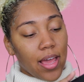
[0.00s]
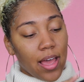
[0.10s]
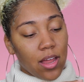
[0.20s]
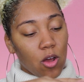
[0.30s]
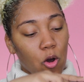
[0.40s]

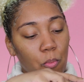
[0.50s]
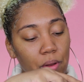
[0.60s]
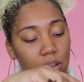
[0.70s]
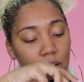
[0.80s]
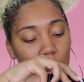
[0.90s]
and
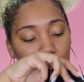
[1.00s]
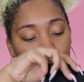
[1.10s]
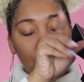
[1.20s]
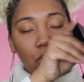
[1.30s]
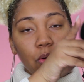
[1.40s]
open it up.
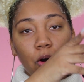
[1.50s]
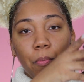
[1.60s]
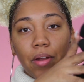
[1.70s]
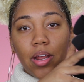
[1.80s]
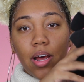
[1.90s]
When you open it